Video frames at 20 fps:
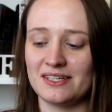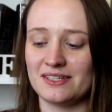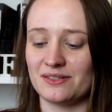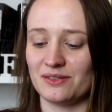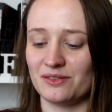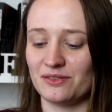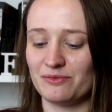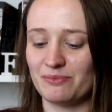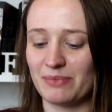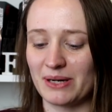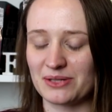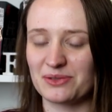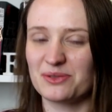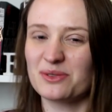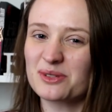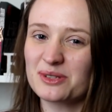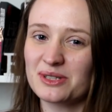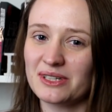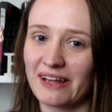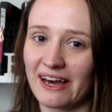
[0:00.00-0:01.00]
sort of
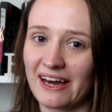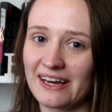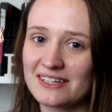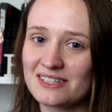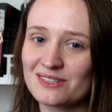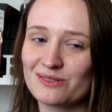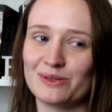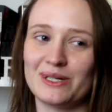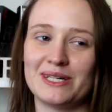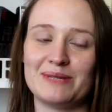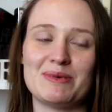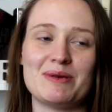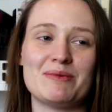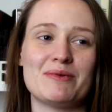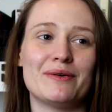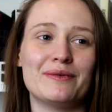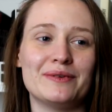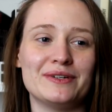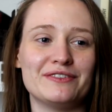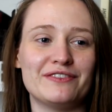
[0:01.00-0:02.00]
pastoral lands where
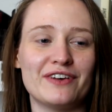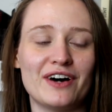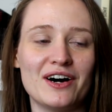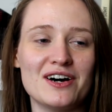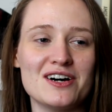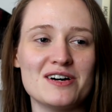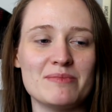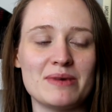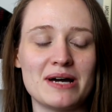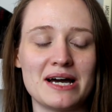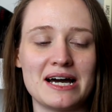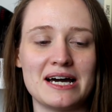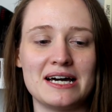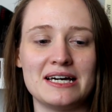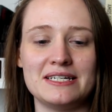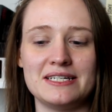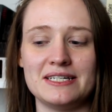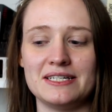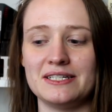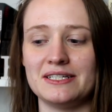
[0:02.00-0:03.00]
people would farm,
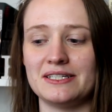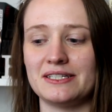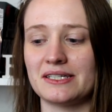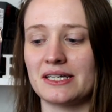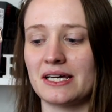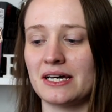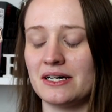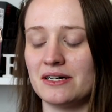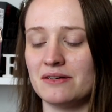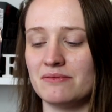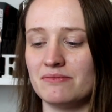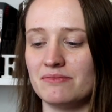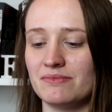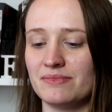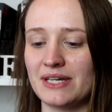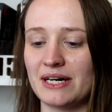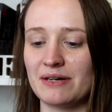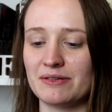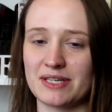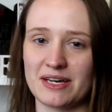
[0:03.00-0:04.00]
and
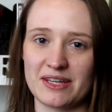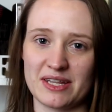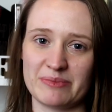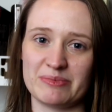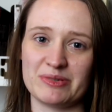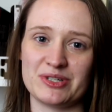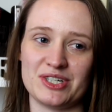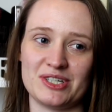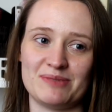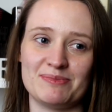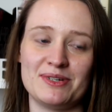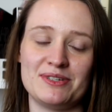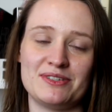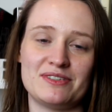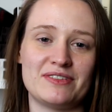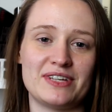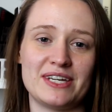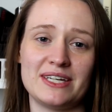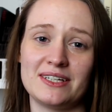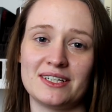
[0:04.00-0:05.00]
that was how they produced most
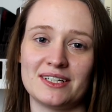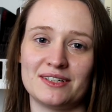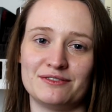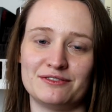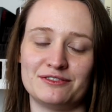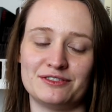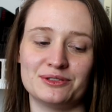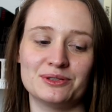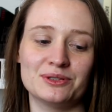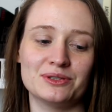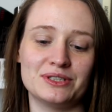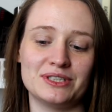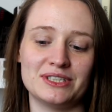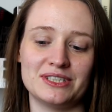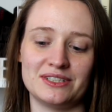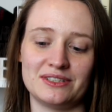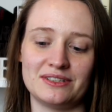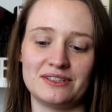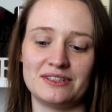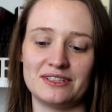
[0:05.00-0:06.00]
of the income for
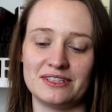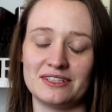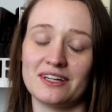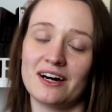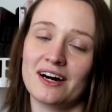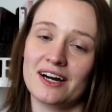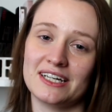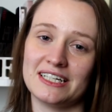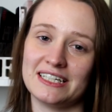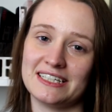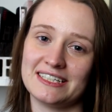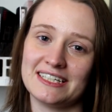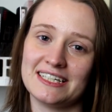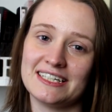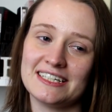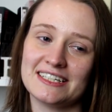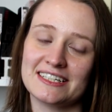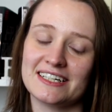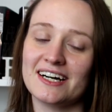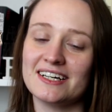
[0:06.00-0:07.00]
the tiny,
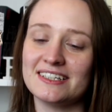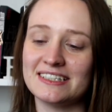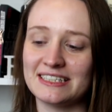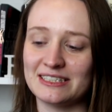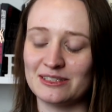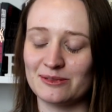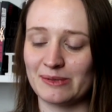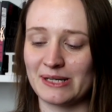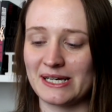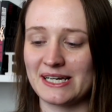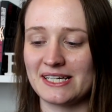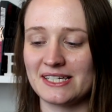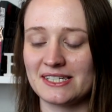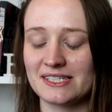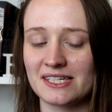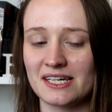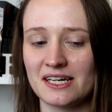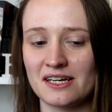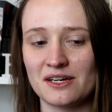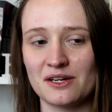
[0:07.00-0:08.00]
teeny tiny little
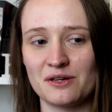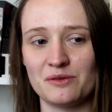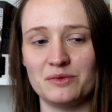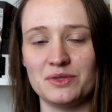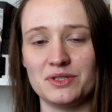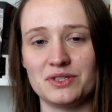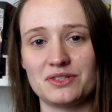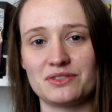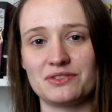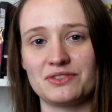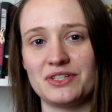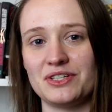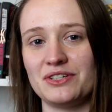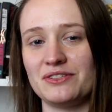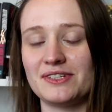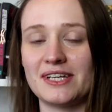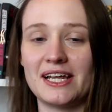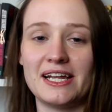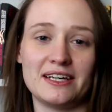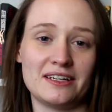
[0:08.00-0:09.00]
place, was through
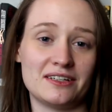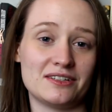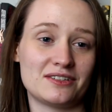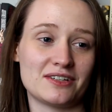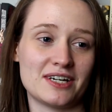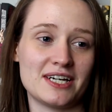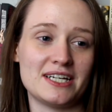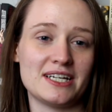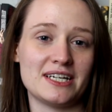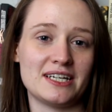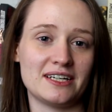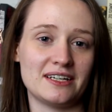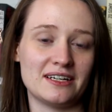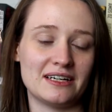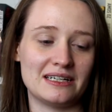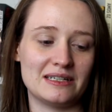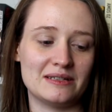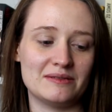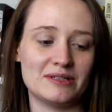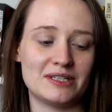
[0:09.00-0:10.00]
selling and trading
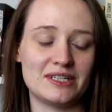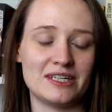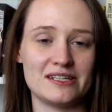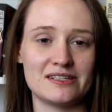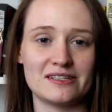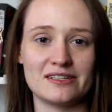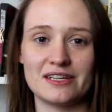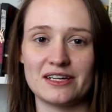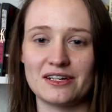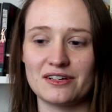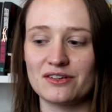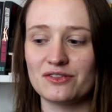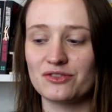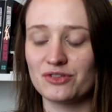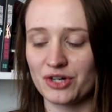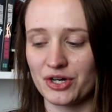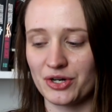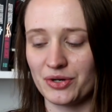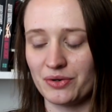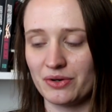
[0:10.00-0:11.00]
the things that they
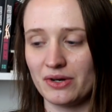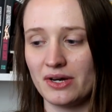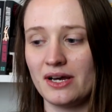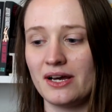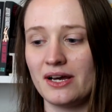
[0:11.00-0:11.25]
grew.